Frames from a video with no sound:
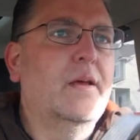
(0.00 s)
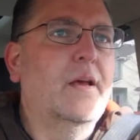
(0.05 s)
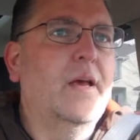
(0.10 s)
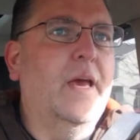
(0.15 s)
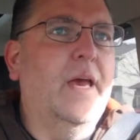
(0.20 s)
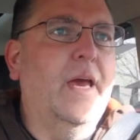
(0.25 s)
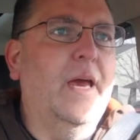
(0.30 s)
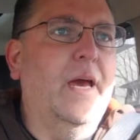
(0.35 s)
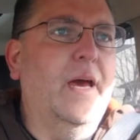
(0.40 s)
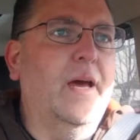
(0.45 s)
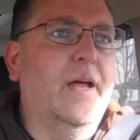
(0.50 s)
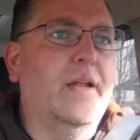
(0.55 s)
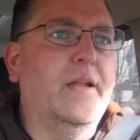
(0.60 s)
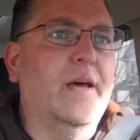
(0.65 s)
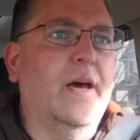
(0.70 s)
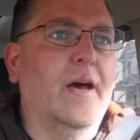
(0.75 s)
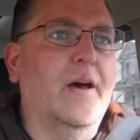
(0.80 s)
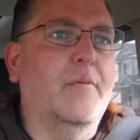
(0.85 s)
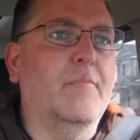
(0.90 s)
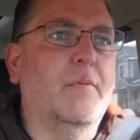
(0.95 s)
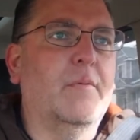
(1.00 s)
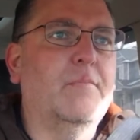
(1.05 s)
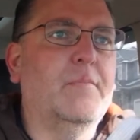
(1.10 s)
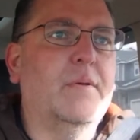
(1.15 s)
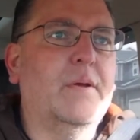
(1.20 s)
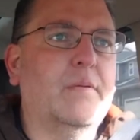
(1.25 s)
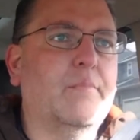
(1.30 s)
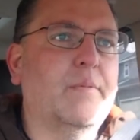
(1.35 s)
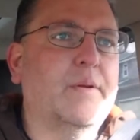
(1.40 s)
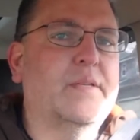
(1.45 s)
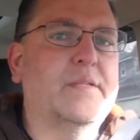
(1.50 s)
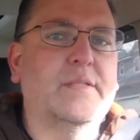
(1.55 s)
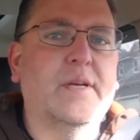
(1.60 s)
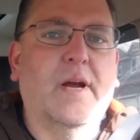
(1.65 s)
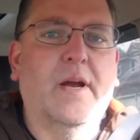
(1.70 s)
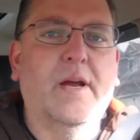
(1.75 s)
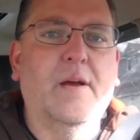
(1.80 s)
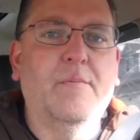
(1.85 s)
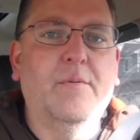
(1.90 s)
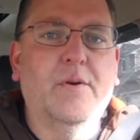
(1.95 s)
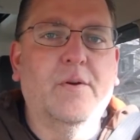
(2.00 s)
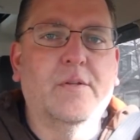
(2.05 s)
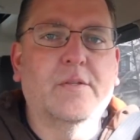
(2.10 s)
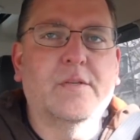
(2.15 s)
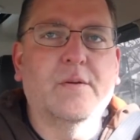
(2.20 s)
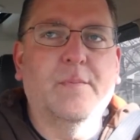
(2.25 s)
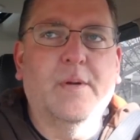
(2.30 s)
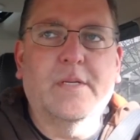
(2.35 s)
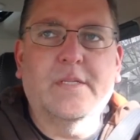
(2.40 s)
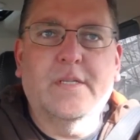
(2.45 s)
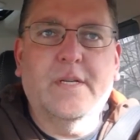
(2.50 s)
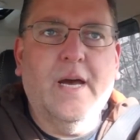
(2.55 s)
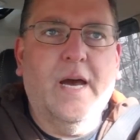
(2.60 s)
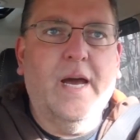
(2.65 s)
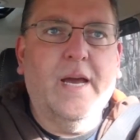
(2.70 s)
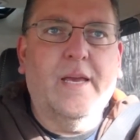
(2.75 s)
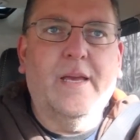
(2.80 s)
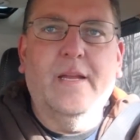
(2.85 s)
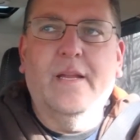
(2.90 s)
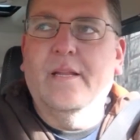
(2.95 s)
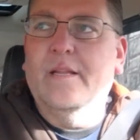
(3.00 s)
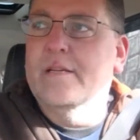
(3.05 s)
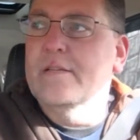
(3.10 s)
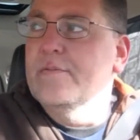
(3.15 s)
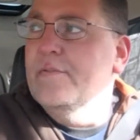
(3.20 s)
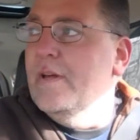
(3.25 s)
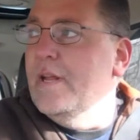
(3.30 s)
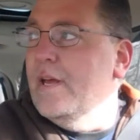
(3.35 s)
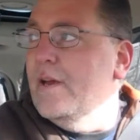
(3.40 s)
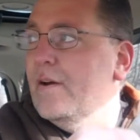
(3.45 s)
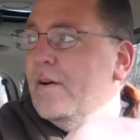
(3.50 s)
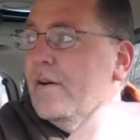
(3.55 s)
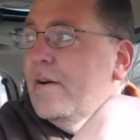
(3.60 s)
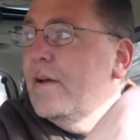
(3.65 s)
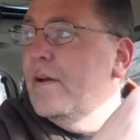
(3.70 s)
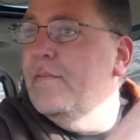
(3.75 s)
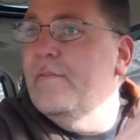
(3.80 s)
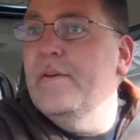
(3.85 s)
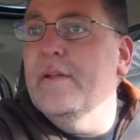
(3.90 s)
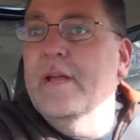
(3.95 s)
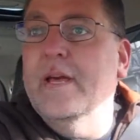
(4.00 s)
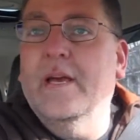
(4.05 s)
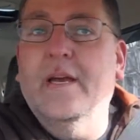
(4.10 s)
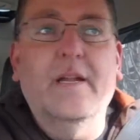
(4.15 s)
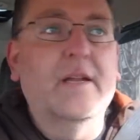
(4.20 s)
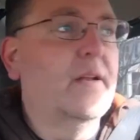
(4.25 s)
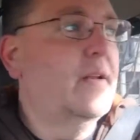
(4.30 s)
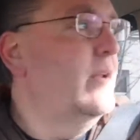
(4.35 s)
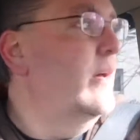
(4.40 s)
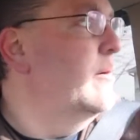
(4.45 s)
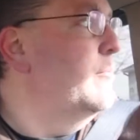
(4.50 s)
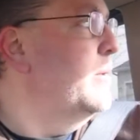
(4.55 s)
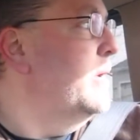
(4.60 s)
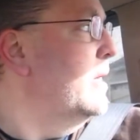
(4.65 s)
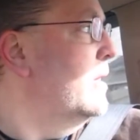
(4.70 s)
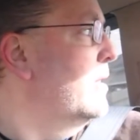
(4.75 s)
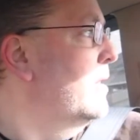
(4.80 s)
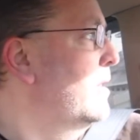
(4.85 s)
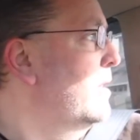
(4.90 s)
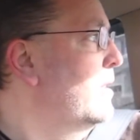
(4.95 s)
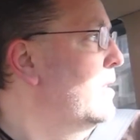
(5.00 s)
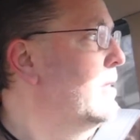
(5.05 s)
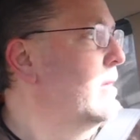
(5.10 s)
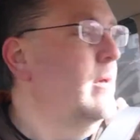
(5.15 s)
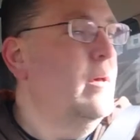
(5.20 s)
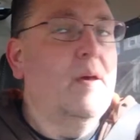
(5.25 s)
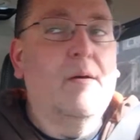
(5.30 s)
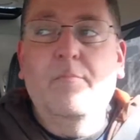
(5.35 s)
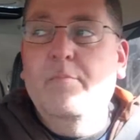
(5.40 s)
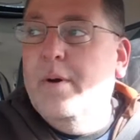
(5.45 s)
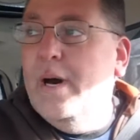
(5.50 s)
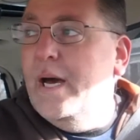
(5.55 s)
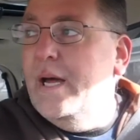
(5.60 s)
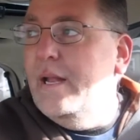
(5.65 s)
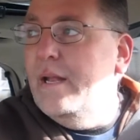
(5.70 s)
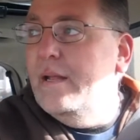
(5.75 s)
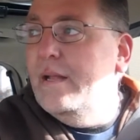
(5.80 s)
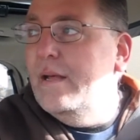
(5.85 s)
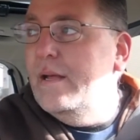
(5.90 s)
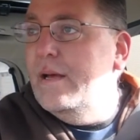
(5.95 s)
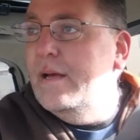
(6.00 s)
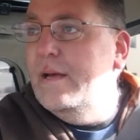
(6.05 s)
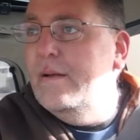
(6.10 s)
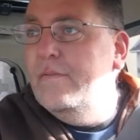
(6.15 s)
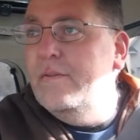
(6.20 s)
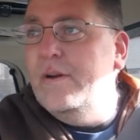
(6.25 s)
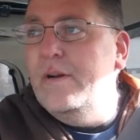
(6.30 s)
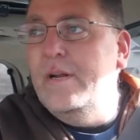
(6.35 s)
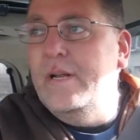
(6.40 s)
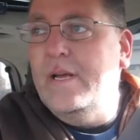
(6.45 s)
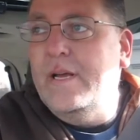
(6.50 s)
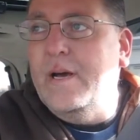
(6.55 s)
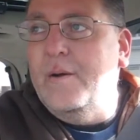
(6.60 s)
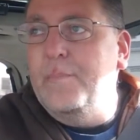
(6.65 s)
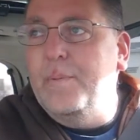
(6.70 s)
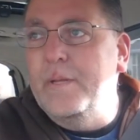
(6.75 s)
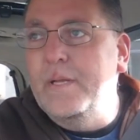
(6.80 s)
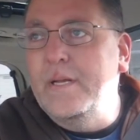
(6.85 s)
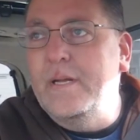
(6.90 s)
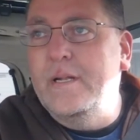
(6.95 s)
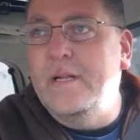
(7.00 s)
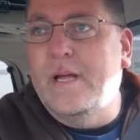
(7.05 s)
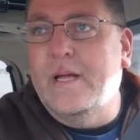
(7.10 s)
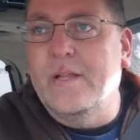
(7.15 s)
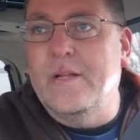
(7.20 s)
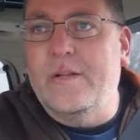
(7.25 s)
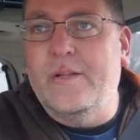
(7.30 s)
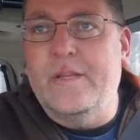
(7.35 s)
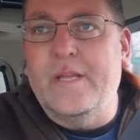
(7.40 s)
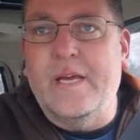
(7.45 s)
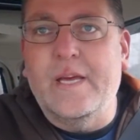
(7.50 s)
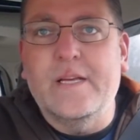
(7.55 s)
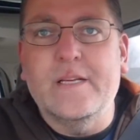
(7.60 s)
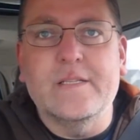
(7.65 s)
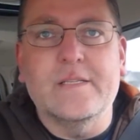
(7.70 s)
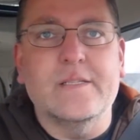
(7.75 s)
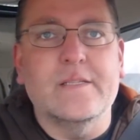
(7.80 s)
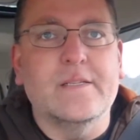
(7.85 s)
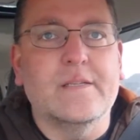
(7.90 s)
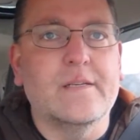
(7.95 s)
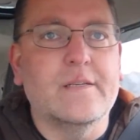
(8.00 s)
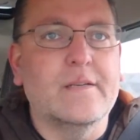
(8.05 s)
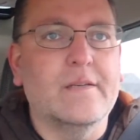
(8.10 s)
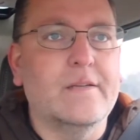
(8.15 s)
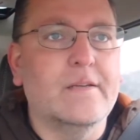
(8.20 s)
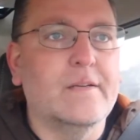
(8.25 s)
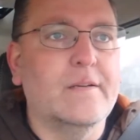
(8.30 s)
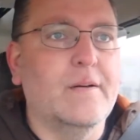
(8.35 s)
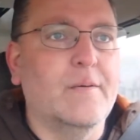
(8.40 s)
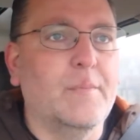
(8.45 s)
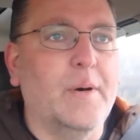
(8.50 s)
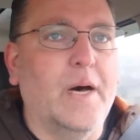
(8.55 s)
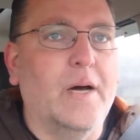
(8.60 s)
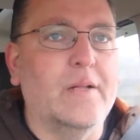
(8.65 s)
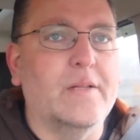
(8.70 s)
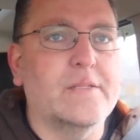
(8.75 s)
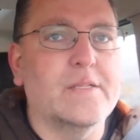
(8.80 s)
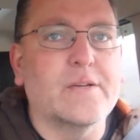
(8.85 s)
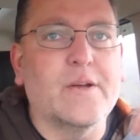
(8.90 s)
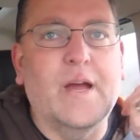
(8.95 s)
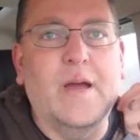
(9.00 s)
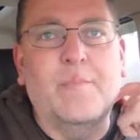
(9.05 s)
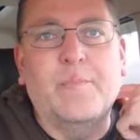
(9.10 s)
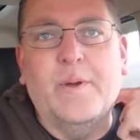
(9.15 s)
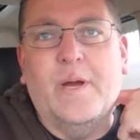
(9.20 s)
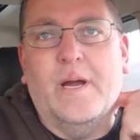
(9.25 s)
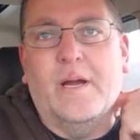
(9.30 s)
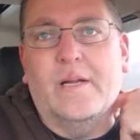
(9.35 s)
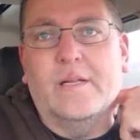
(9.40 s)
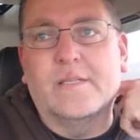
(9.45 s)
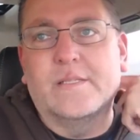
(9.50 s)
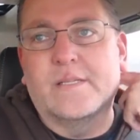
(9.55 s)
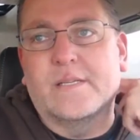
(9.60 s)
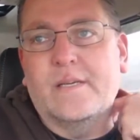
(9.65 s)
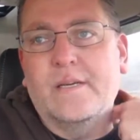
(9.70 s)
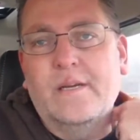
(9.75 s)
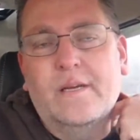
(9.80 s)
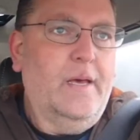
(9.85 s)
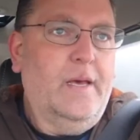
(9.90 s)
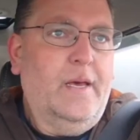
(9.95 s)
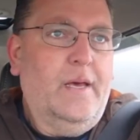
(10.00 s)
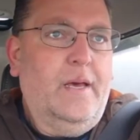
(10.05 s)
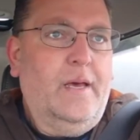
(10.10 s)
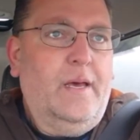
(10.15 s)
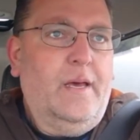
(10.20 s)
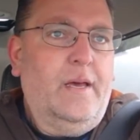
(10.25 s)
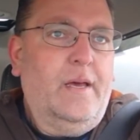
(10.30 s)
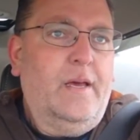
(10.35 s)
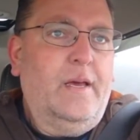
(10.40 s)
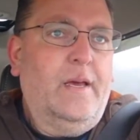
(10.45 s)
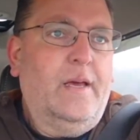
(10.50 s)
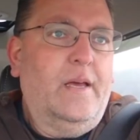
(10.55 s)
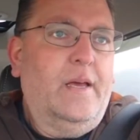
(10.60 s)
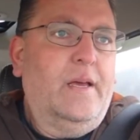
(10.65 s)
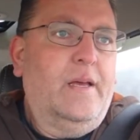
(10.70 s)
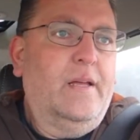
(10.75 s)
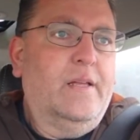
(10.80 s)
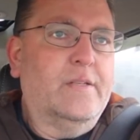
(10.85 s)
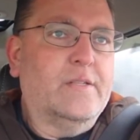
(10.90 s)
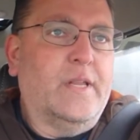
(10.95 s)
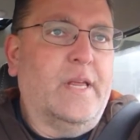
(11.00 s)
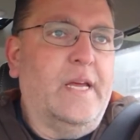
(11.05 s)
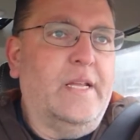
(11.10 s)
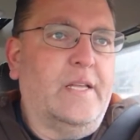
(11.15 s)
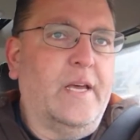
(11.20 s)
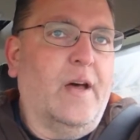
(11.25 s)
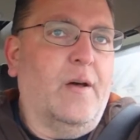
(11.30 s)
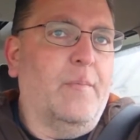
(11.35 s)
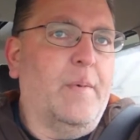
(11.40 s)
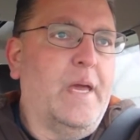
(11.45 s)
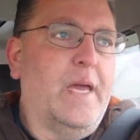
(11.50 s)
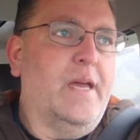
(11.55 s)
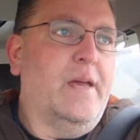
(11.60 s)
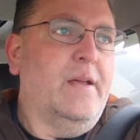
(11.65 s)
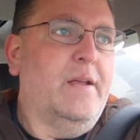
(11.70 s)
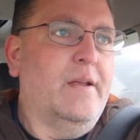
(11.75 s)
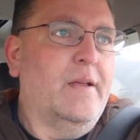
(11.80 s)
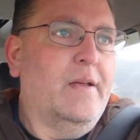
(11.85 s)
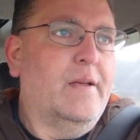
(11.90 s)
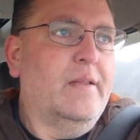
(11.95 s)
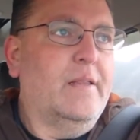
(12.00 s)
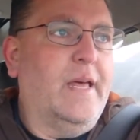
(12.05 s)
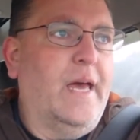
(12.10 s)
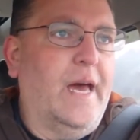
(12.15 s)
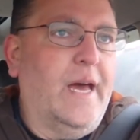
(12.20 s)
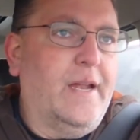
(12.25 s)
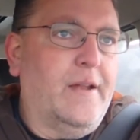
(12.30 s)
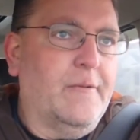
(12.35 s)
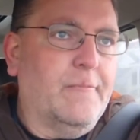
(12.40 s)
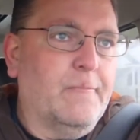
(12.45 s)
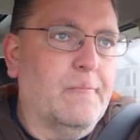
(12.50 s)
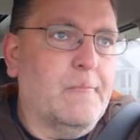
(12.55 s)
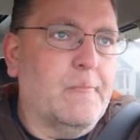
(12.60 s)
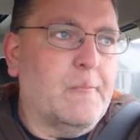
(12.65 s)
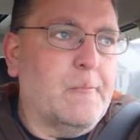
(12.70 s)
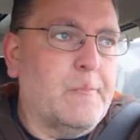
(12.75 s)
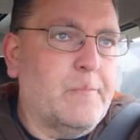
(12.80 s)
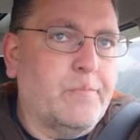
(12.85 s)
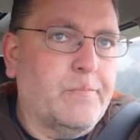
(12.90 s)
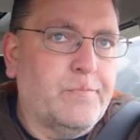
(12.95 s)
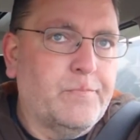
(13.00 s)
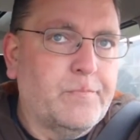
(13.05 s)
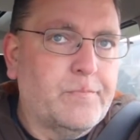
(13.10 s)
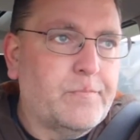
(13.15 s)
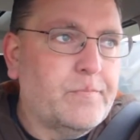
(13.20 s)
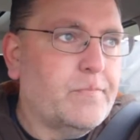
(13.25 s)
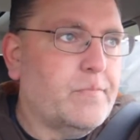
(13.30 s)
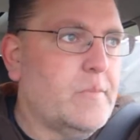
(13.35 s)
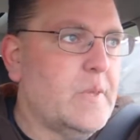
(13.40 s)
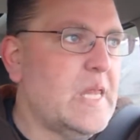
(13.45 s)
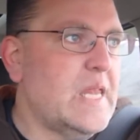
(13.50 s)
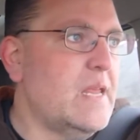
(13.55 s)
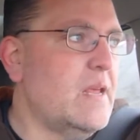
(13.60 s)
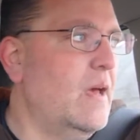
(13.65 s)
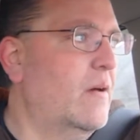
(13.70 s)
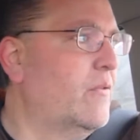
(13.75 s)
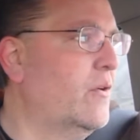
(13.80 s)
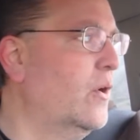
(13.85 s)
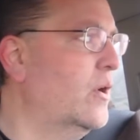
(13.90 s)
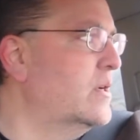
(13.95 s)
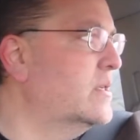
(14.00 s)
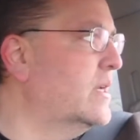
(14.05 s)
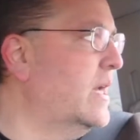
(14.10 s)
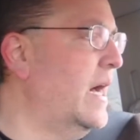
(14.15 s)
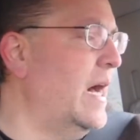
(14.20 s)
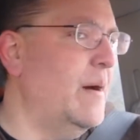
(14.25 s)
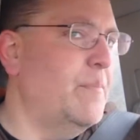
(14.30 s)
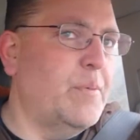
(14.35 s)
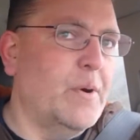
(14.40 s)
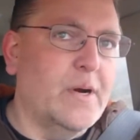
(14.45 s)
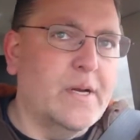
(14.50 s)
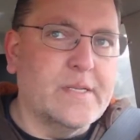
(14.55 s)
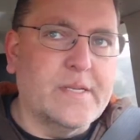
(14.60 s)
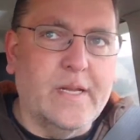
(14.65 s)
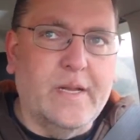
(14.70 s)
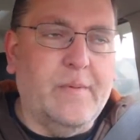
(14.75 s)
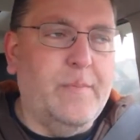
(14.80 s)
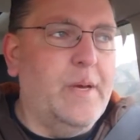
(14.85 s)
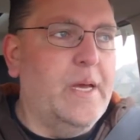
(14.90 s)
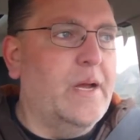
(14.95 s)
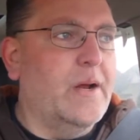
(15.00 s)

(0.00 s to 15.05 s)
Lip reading: And sorry I'm doing so much talking in this video. I feel like a dummy. But I've learned a couple little other things about scrap yards. So they tell me that, of course, copper is going to be